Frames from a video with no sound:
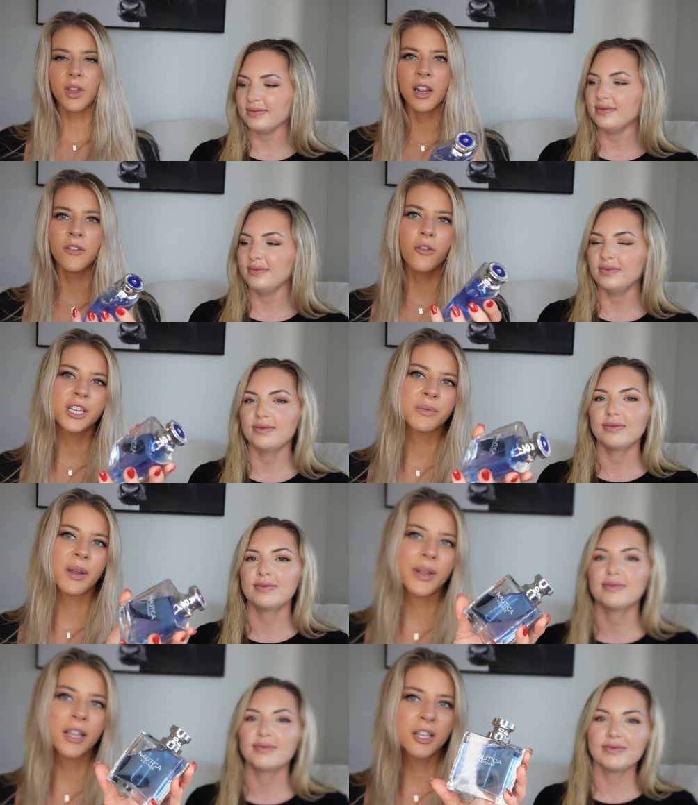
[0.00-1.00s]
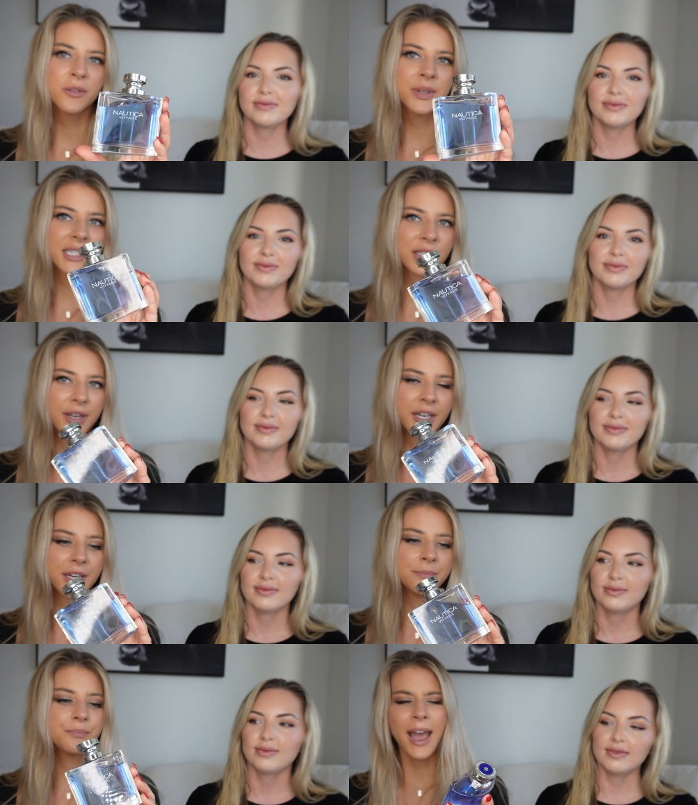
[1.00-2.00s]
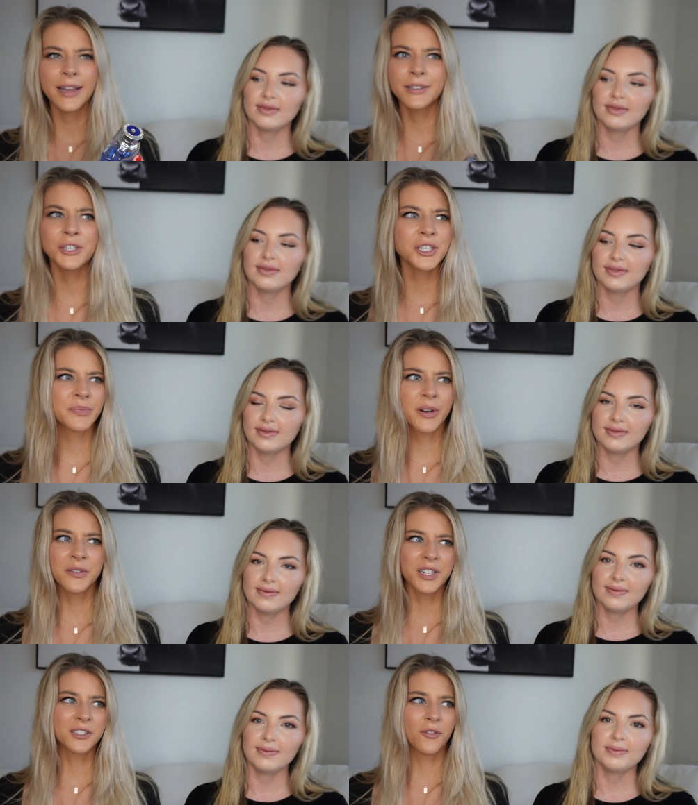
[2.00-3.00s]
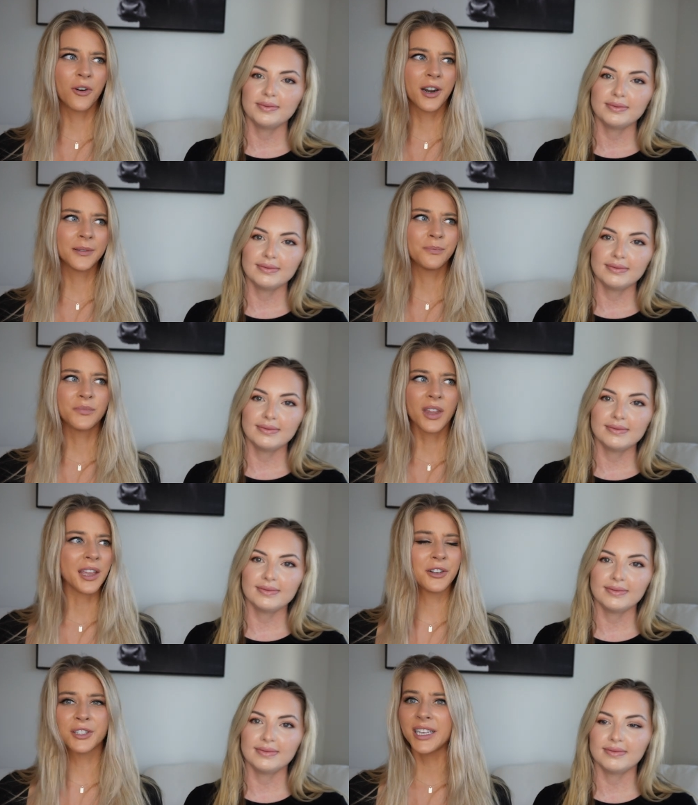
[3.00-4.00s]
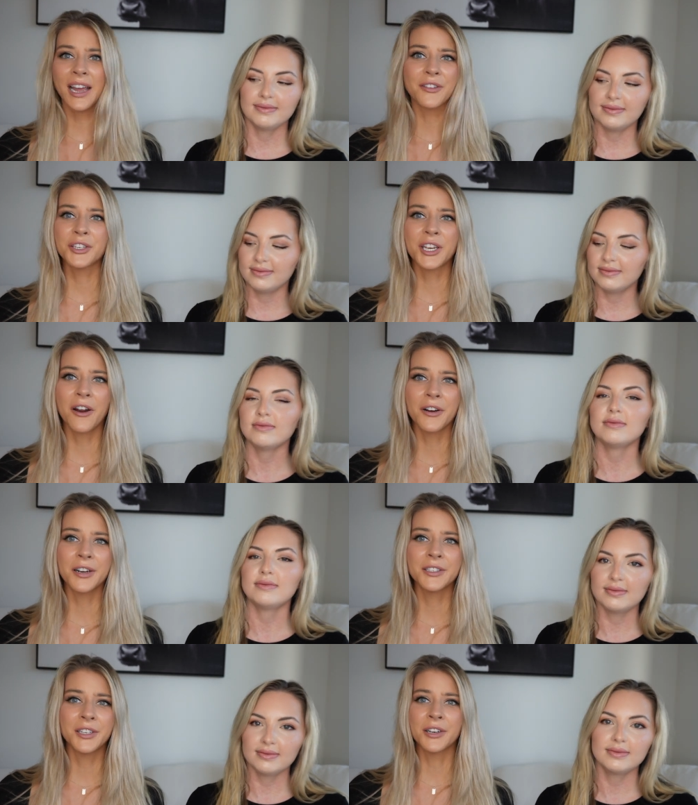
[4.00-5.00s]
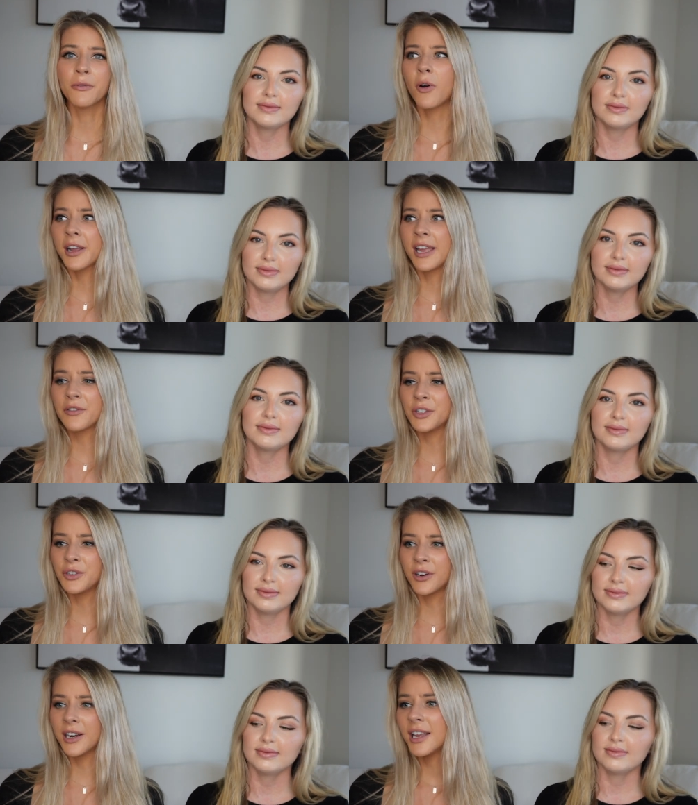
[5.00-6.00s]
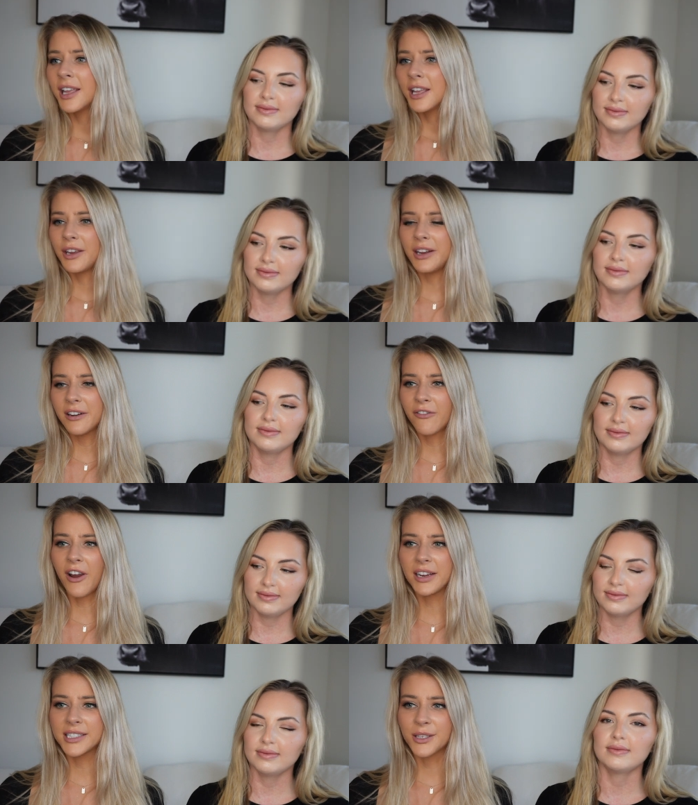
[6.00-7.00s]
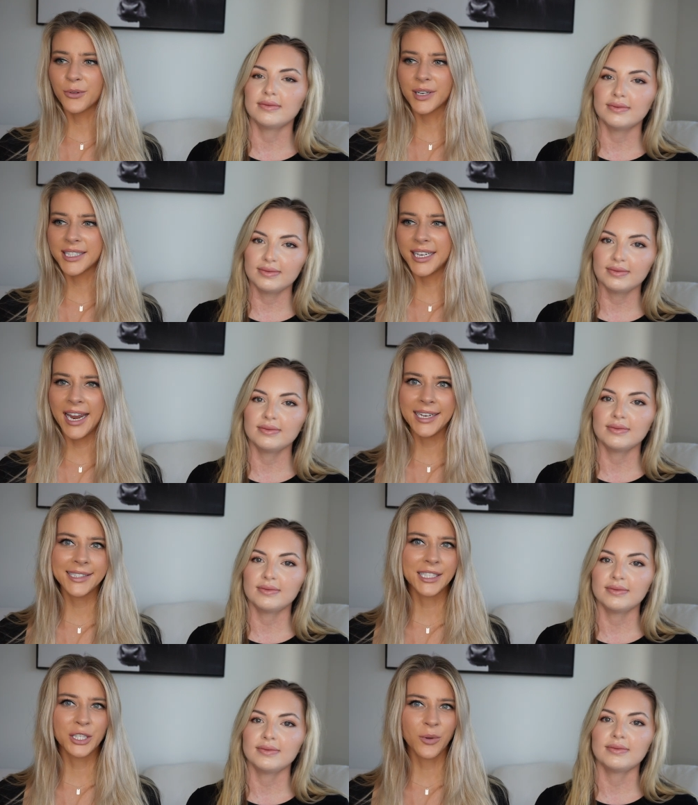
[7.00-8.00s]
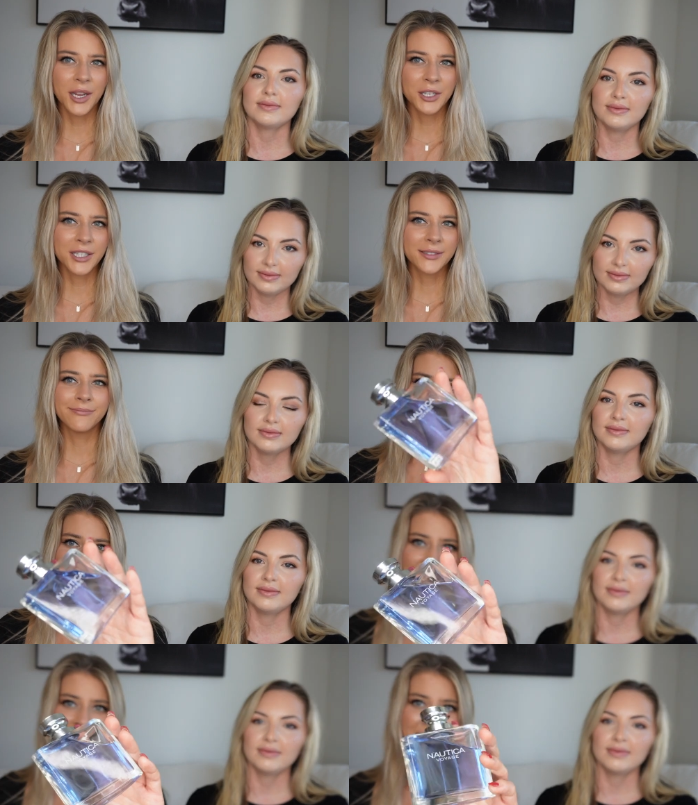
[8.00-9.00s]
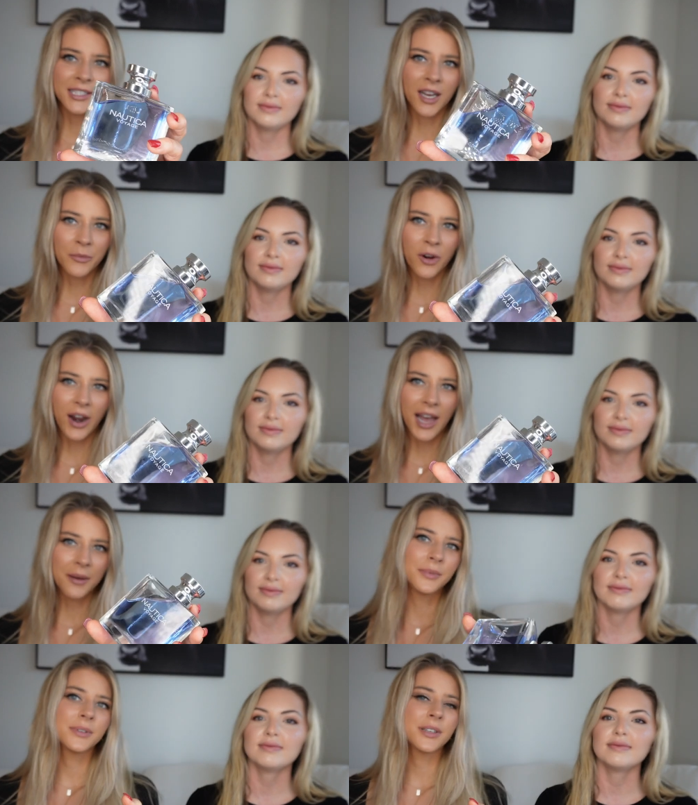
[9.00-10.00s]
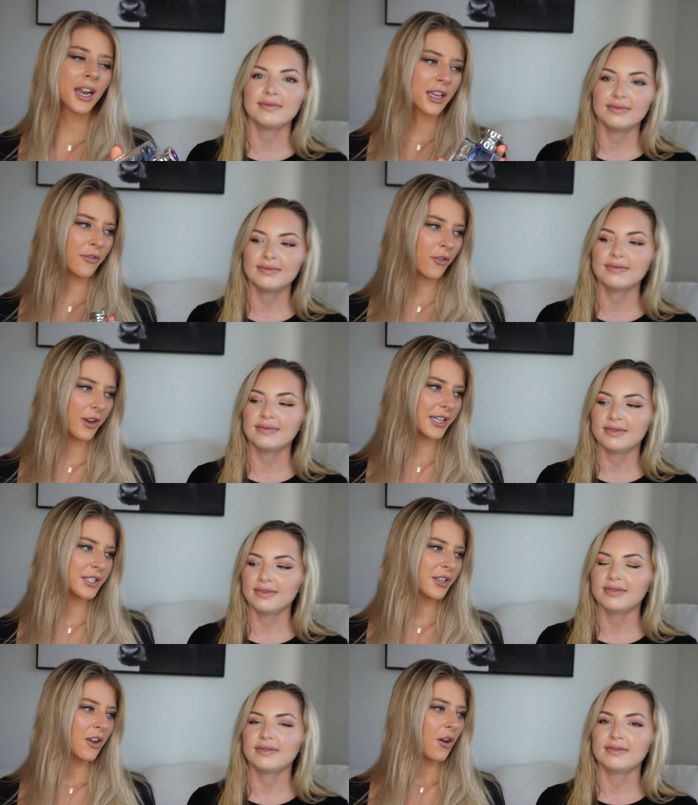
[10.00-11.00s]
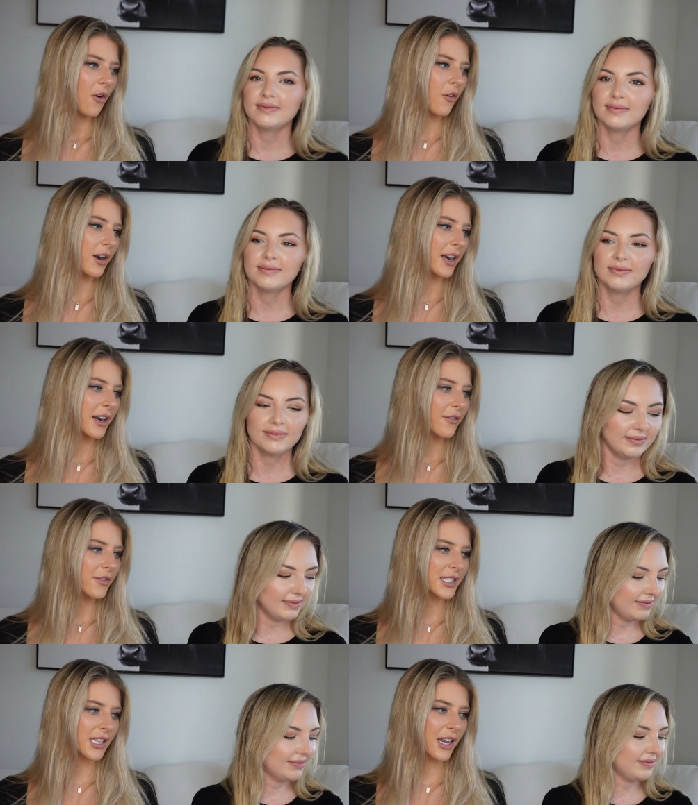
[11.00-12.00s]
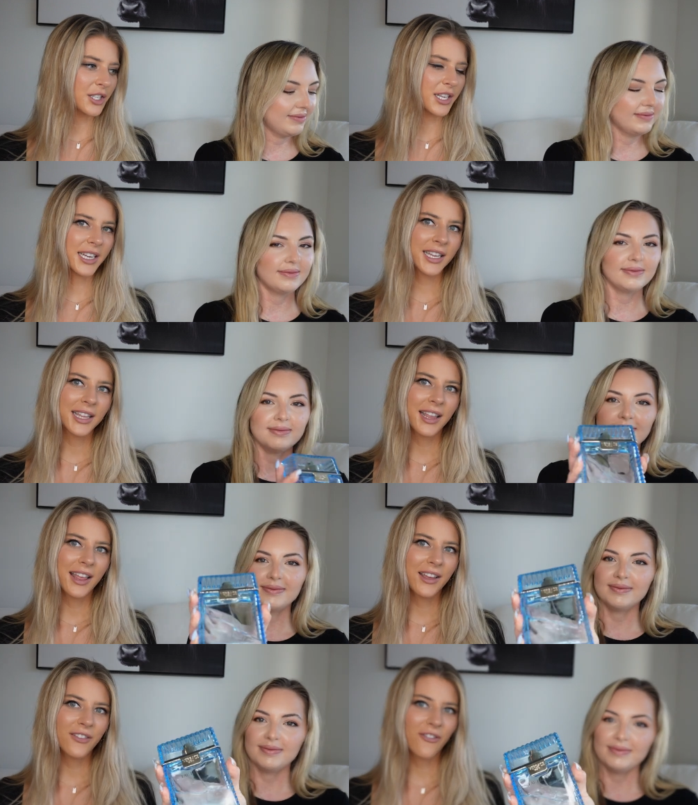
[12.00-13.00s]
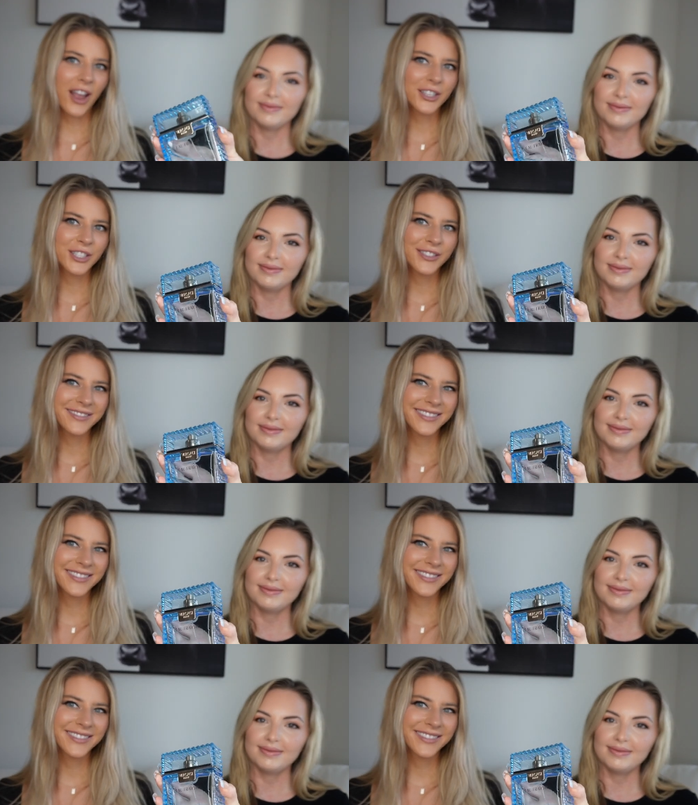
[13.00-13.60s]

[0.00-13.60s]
Speaker 1: Nautica Voyage might be a little bit sweeter and they're just perfect for like you're just out of the shower, you're walking out the door, you need a fragrance that works in any situation. Easy, dumb grab, Nautica Voyage or Versace Fresh.